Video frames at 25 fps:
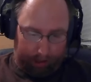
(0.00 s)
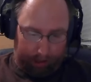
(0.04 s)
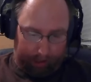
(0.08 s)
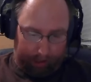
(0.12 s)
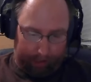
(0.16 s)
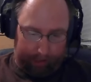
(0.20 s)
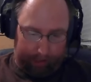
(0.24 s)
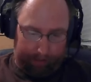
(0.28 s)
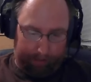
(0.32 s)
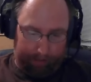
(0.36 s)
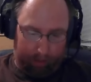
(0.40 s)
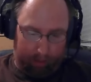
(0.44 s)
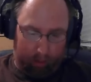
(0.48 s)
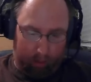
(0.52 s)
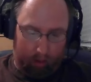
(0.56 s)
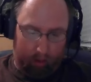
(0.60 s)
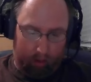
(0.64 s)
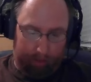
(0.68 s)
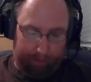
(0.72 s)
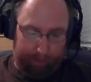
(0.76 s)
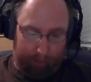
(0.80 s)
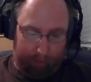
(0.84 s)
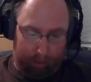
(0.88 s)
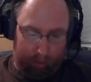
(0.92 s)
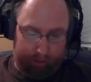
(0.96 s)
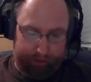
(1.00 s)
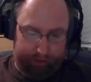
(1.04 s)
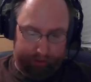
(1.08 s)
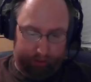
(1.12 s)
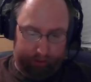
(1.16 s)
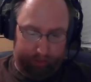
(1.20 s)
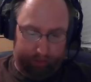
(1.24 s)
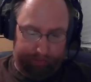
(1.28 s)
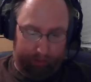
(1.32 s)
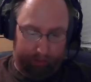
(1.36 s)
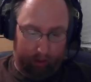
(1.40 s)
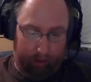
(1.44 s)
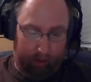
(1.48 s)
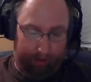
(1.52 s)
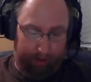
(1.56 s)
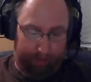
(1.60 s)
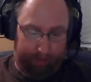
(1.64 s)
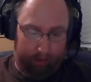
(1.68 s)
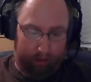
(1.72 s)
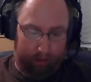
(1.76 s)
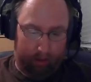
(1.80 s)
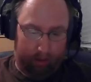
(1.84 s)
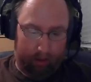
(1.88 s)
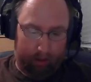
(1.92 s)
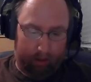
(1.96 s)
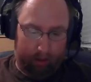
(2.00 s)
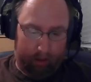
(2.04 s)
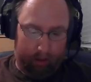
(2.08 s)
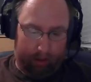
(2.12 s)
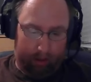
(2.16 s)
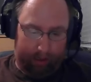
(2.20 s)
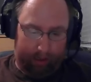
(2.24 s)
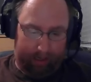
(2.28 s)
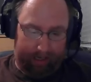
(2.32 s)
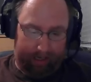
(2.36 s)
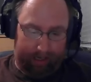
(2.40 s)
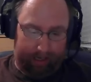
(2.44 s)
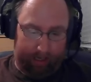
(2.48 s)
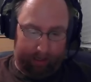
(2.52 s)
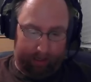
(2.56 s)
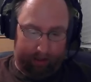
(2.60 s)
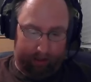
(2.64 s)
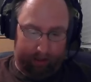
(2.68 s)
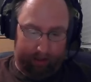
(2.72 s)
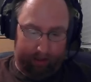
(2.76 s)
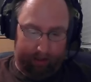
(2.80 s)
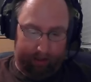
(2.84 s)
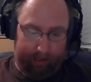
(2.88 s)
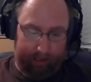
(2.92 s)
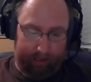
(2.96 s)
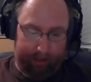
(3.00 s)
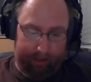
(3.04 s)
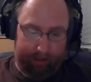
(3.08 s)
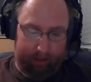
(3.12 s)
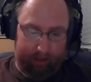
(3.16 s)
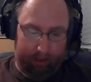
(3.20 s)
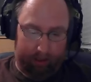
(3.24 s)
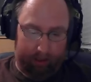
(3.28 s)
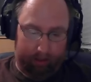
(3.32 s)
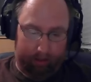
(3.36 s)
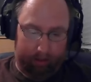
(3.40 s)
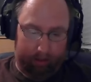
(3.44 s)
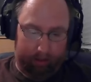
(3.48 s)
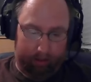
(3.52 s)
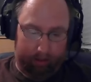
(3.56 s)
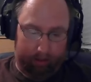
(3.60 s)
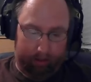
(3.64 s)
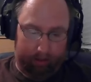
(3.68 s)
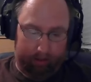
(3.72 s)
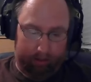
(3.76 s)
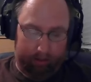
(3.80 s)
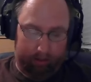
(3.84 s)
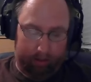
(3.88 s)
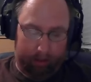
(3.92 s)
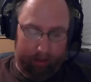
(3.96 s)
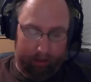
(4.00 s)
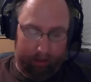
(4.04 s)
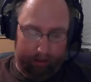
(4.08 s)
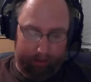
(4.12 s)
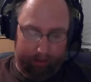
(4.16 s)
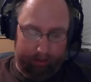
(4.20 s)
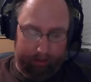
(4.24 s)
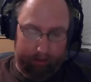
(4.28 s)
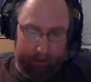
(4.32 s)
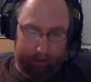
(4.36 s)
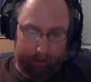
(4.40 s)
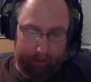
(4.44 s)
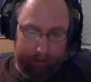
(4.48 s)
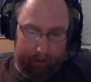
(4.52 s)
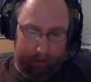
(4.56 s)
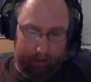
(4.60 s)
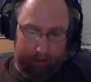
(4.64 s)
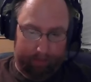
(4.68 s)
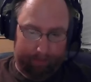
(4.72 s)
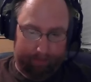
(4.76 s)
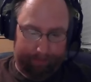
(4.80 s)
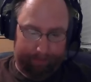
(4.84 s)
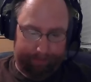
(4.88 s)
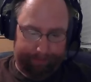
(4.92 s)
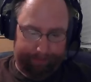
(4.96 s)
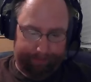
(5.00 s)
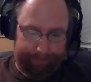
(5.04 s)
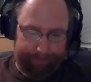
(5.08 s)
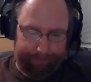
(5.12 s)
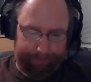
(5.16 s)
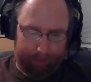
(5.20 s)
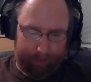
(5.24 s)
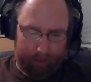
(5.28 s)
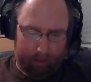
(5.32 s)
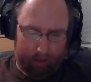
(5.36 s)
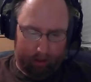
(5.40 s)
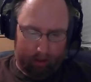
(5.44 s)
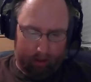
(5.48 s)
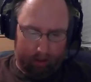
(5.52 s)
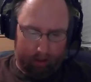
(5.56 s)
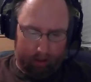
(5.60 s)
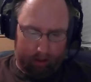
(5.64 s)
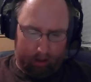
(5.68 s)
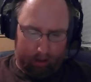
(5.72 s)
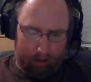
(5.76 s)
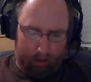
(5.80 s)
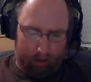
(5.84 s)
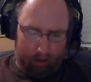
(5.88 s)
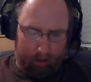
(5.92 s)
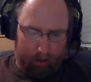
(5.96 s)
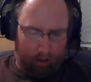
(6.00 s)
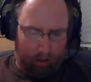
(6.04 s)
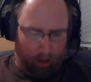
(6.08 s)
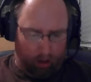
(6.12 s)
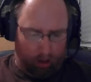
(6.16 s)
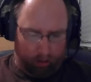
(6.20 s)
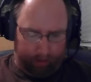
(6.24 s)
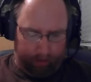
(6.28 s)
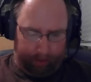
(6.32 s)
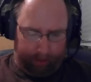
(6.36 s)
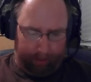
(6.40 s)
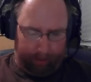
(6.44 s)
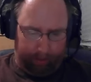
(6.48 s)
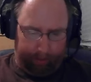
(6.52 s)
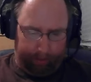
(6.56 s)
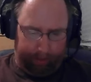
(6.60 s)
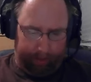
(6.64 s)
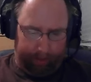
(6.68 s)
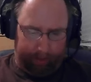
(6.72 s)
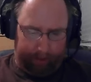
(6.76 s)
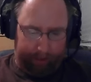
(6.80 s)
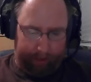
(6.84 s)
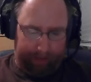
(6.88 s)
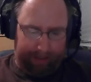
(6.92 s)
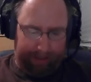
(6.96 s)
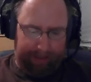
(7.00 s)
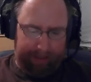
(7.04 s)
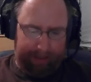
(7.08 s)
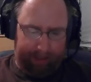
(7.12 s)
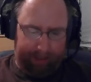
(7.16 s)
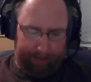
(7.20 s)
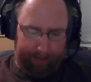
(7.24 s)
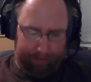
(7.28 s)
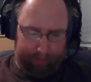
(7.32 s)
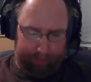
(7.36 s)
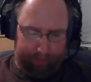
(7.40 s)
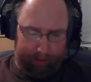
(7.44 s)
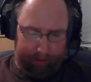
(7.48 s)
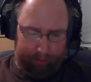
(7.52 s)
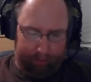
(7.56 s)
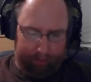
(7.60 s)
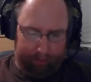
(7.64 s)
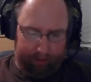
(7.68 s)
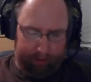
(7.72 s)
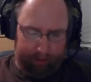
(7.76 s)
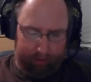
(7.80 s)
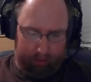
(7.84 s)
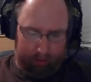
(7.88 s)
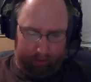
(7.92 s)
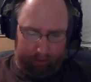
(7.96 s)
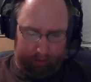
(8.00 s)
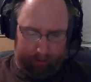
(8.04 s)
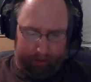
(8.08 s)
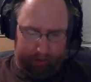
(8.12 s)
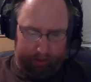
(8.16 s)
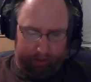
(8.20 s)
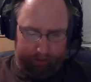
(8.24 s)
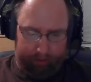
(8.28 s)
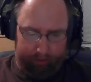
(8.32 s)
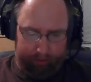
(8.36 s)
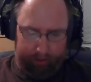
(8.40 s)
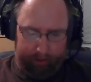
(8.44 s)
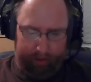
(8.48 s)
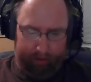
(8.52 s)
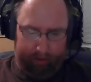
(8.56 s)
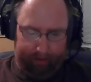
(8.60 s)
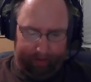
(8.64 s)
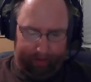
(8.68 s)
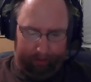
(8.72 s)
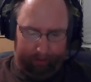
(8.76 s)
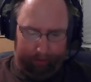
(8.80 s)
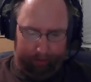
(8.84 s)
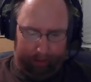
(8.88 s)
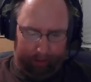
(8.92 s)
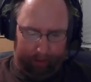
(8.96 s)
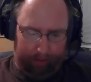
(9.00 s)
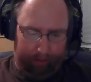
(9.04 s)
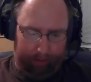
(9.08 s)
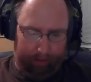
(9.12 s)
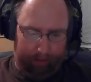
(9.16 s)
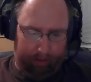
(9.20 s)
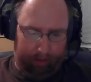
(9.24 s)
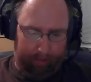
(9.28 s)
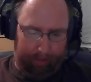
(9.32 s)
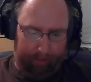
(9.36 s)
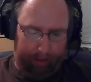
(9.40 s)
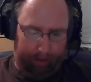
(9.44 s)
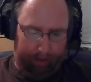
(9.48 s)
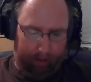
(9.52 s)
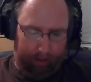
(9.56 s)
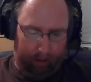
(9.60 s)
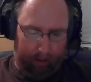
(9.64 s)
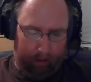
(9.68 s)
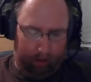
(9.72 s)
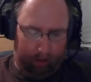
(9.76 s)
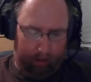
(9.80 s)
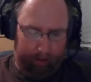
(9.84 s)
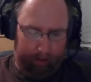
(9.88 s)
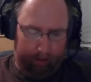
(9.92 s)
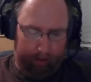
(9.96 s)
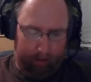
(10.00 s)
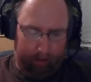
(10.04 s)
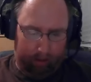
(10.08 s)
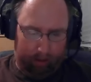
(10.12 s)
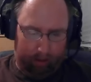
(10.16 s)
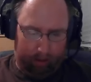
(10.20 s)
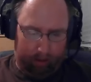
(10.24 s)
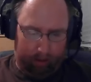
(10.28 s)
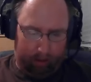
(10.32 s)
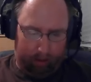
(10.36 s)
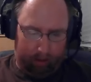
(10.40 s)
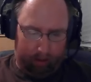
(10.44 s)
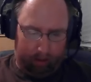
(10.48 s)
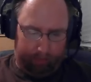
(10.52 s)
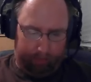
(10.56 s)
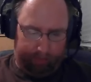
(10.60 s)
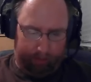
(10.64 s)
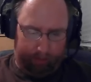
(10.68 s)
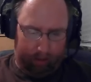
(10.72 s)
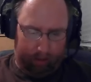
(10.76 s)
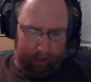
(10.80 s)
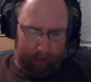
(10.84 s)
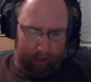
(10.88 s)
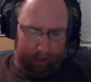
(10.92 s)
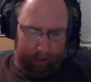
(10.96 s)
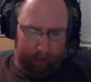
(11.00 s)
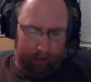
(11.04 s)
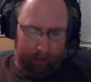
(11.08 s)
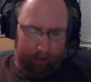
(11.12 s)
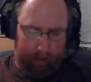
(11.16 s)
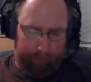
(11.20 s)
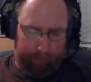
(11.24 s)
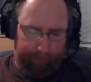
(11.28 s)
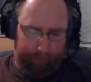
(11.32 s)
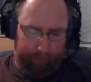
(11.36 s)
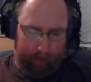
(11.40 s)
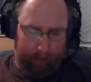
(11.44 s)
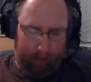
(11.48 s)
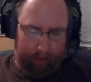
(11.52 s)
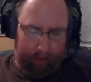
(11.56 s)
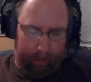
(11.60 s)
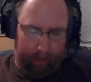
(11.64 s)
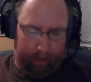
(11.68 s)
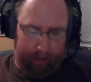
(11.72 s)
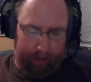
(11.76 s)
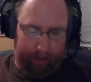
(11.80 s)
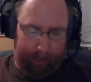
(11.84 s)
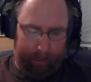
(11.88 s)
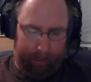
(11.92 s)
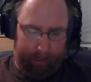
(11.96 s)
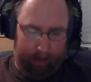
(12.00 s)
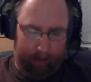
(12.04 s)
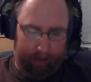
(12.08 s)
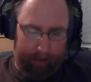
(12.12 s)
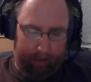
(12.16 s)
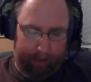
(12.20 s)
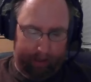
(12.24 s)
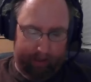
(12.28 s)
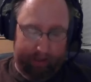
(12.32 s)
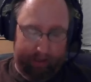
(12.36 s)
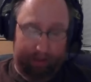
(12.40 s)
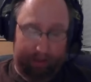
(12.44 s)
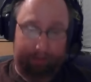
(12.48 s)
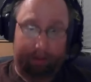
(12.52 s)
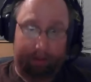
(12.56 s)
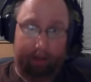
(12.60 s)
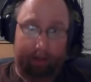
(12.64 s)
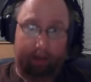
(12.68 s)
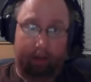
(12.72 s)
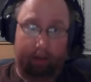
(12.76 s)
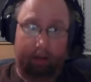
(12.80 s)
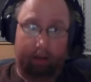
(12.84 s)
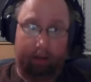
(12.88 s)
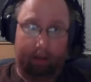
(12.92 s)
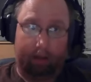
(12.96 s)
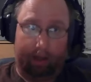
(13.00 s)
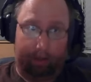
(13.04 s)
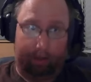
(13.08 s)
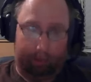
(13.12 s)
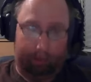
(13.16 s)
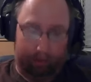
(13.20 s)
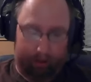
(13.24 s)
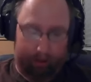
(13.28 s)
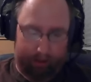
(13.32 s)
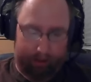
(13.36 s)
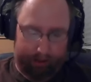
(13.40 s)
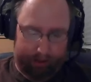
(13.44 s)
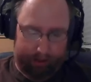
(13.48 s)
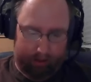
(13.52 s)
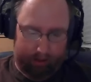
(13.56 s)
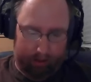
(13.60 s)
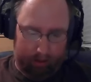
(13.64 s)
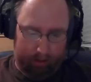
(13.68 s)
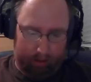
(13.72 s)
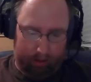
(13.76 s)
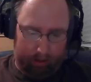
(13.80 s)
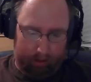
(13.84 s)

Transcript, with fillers: any more a portion forever in anything that is done under, under the sun. Go thy way, eat thy bread with joy, drink thy wine with a merry heart, for God, for God now accepteth thy works.